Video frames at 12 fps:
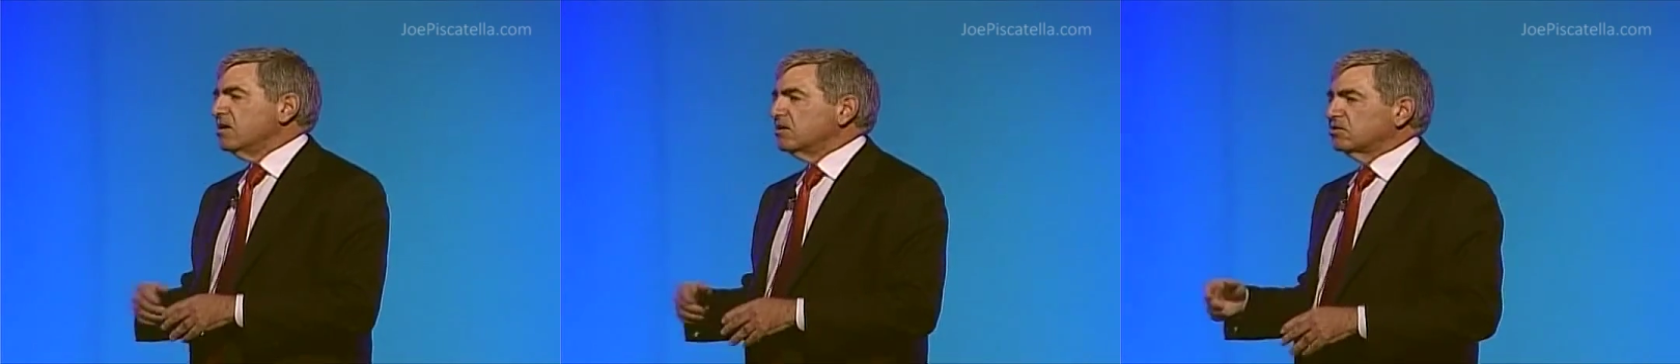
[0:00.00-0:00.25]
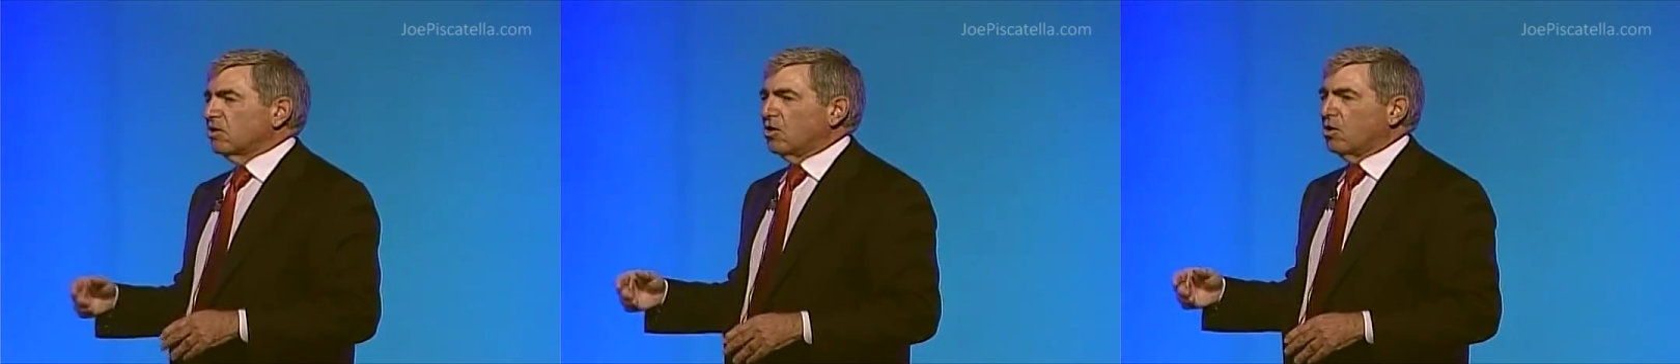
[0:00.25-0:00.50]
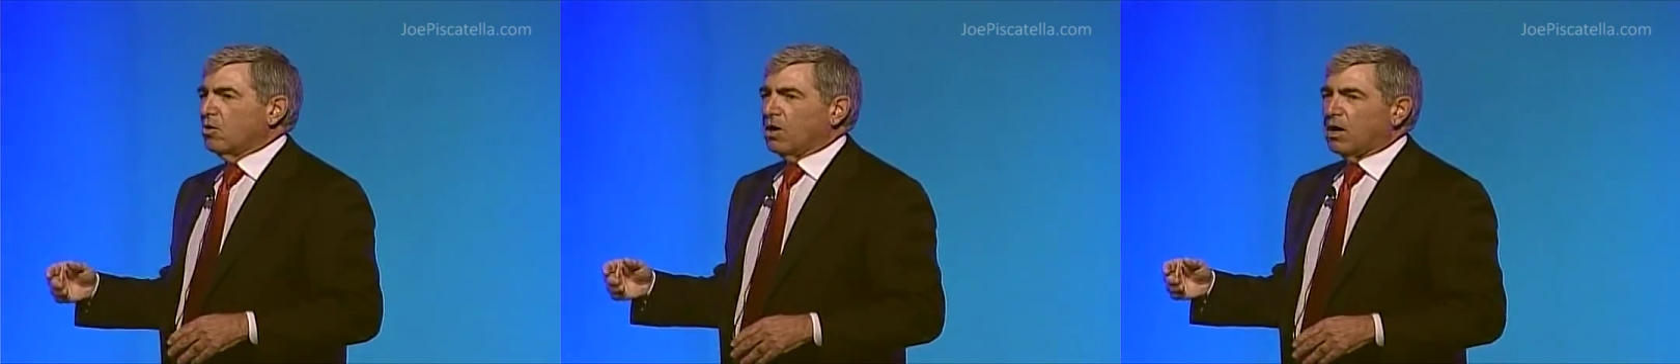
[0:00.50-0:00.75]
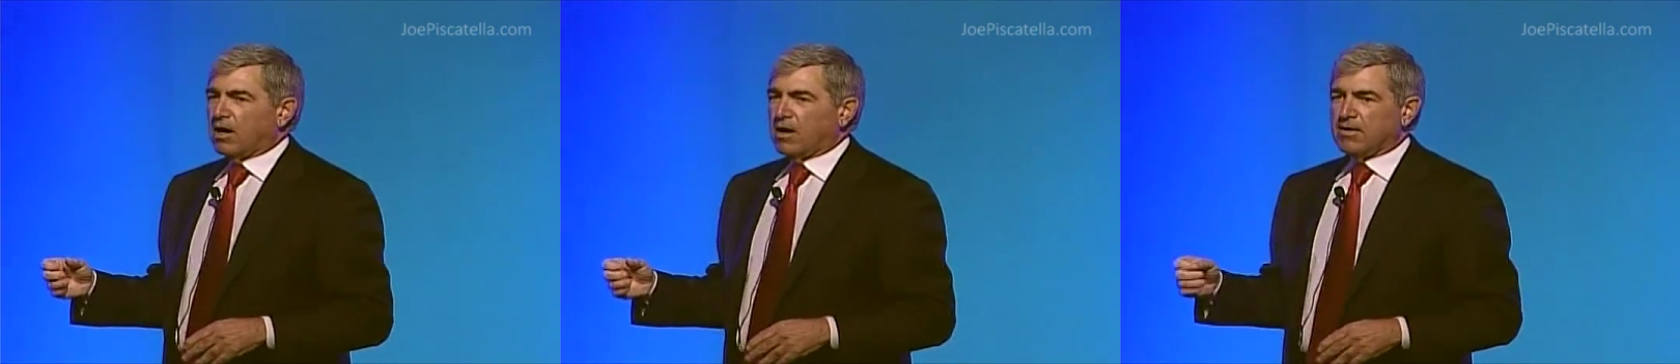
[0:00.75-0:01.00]
So
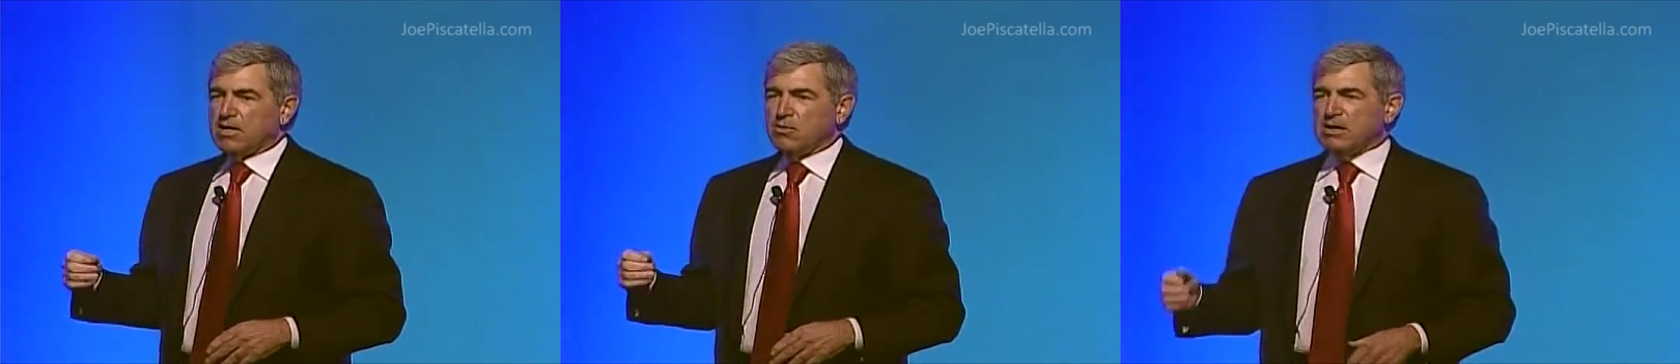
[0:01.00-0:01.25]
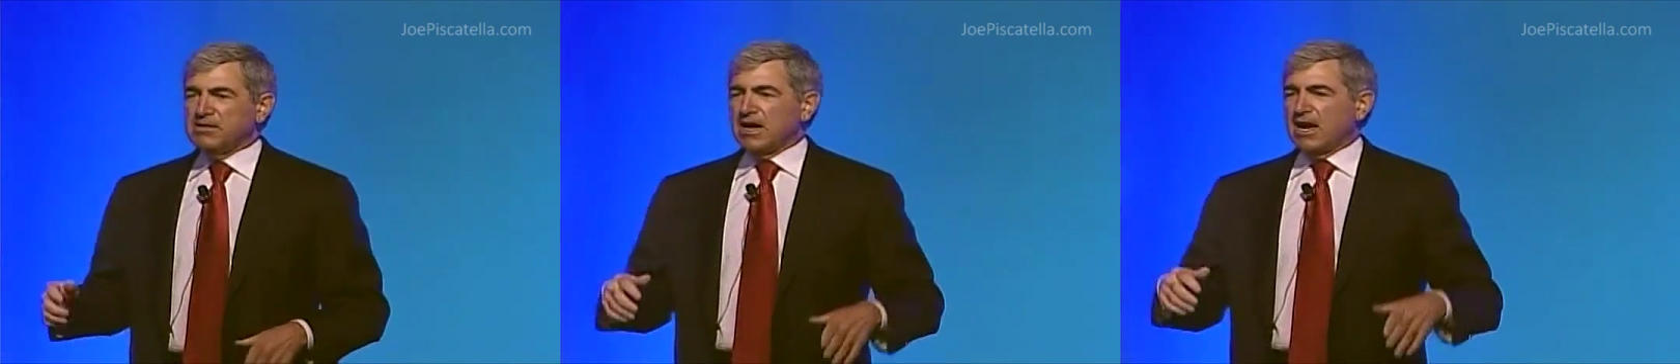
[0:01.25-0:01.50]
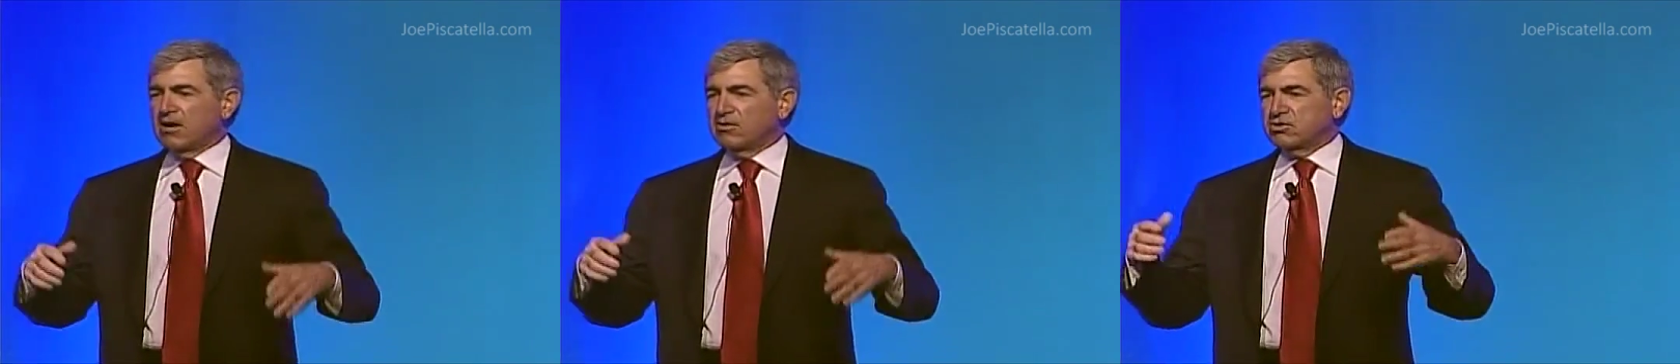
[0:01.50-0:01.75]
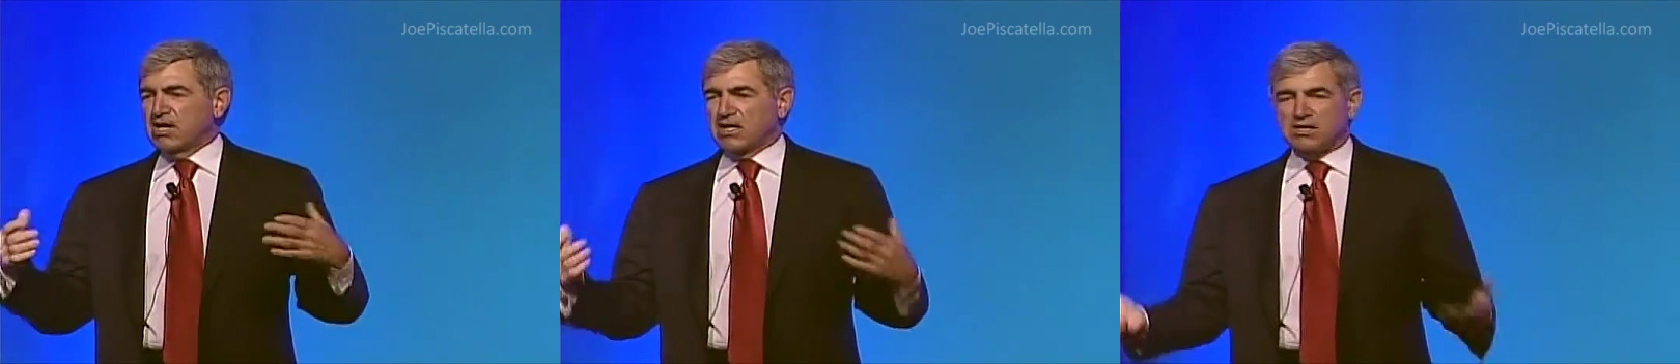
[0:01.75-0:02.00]
he went down,
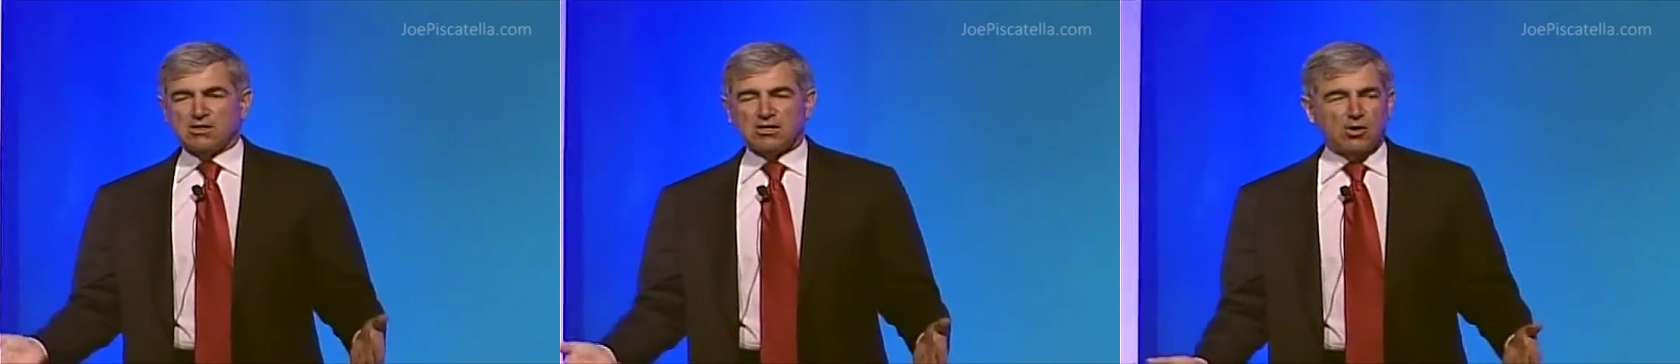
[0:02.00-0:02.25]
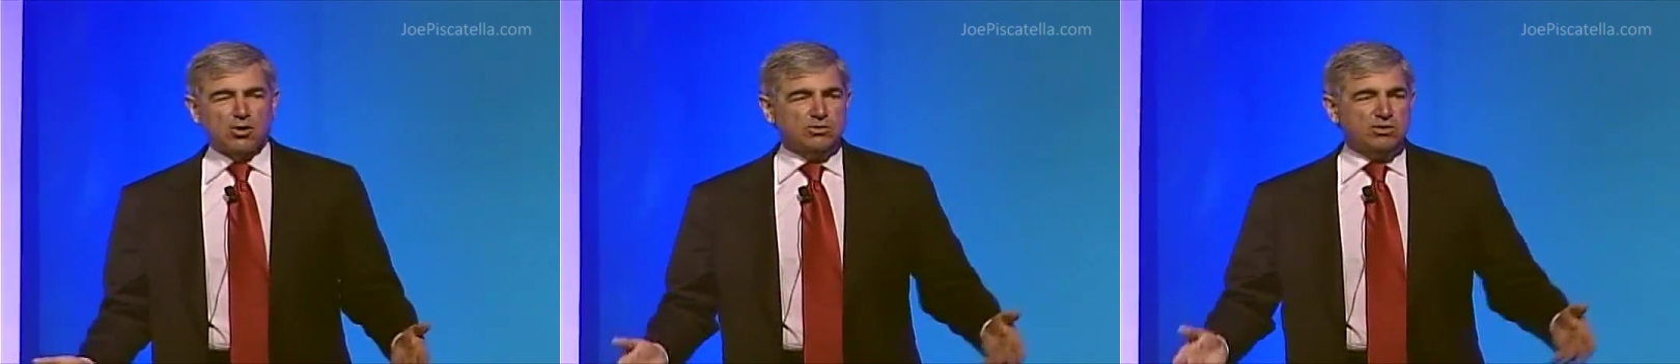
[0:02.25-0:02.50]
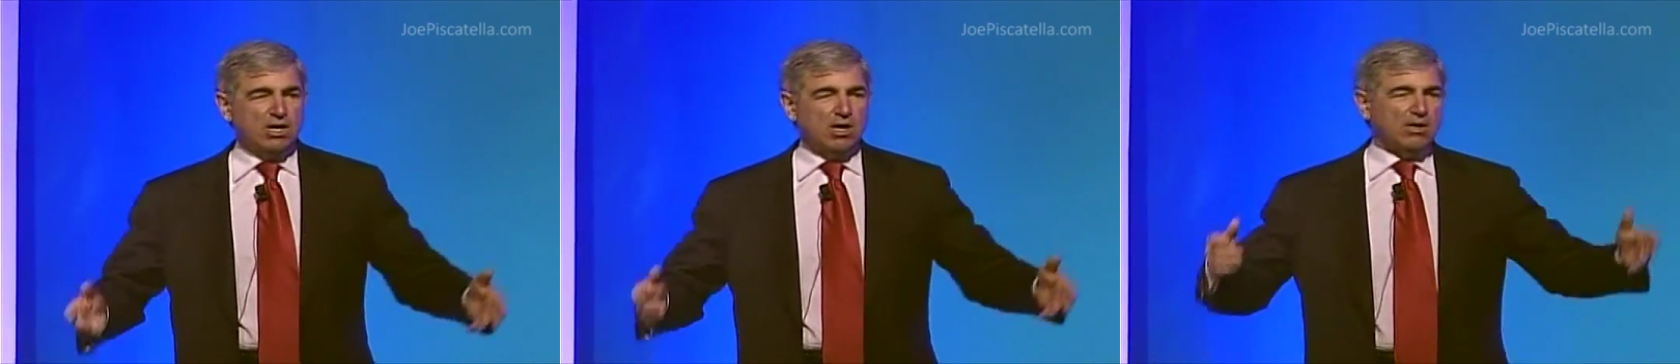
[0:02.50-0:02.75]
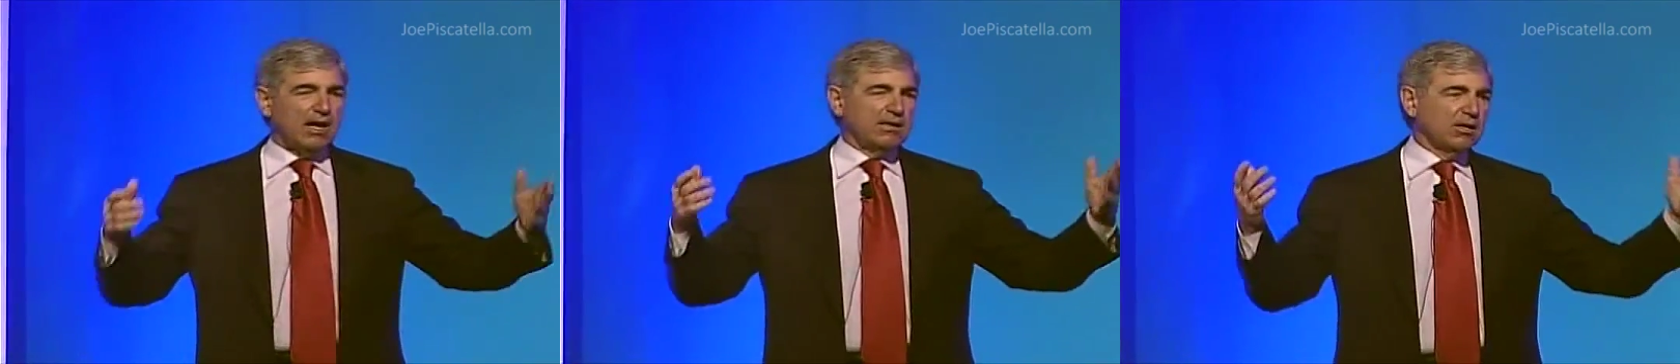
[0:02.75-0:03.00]
checked into the
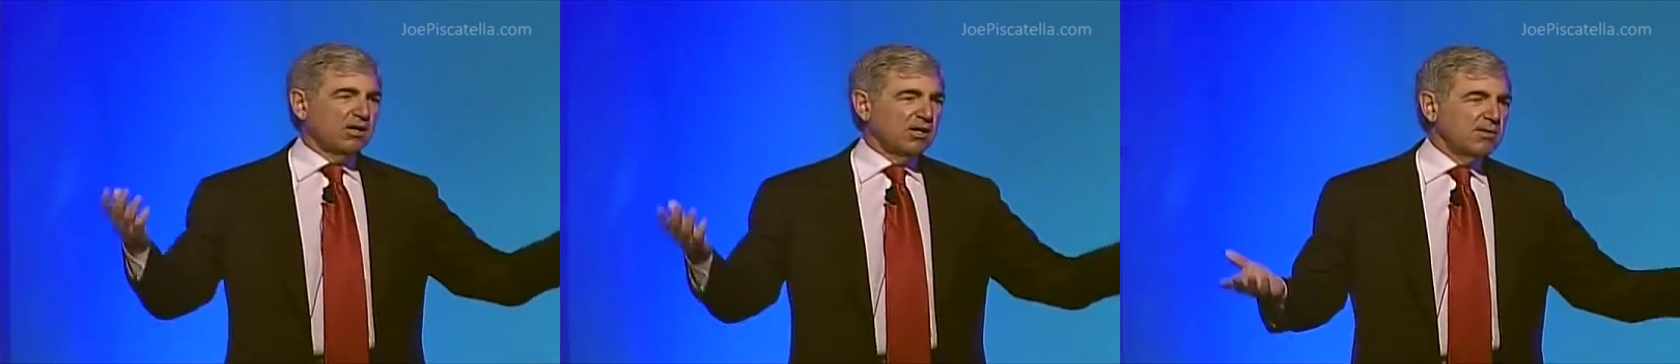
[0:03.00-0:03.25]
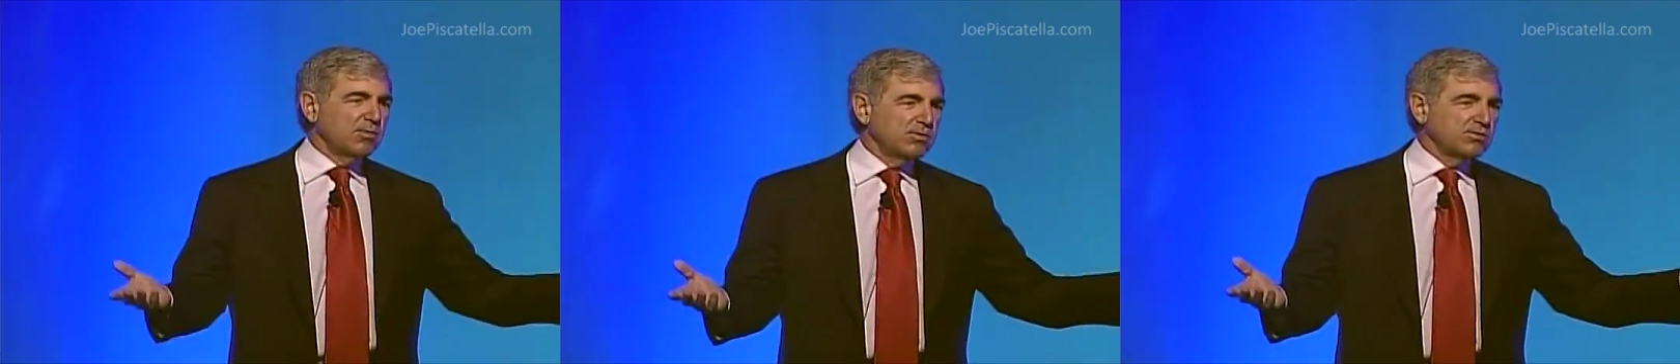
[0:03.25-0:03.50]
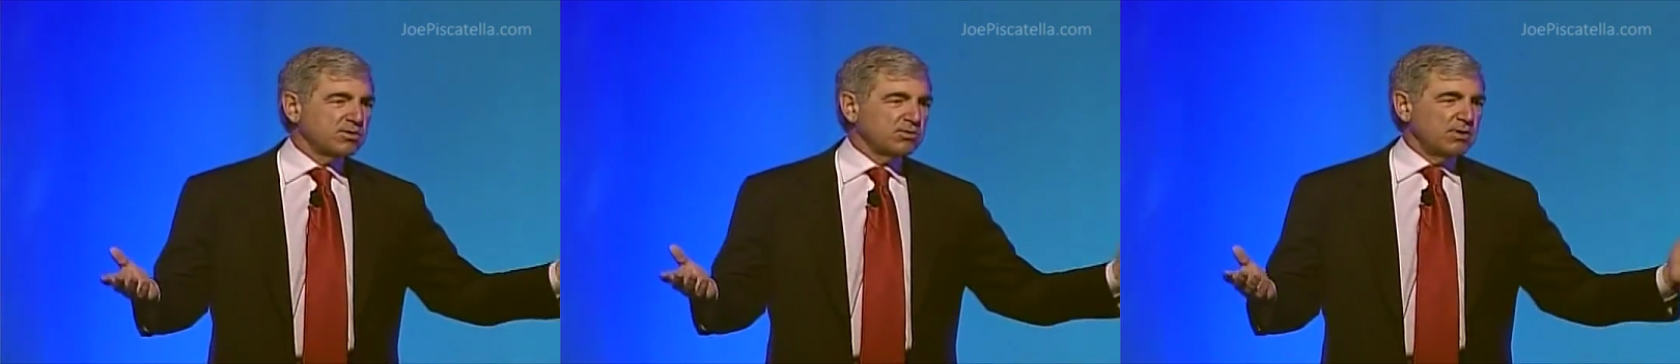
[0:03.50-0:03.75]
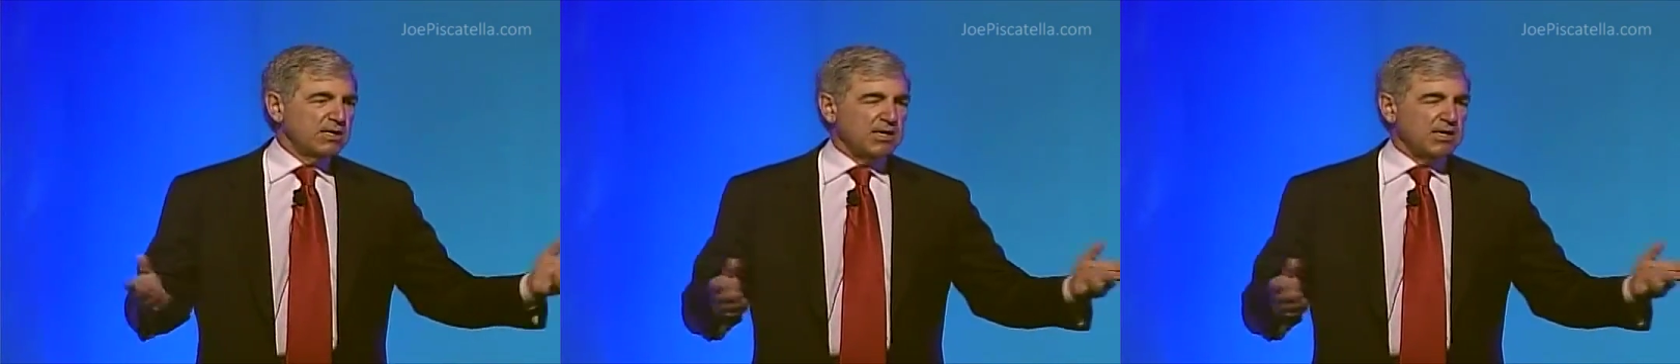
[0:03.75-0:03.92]
hotel, got the honeymoon suite.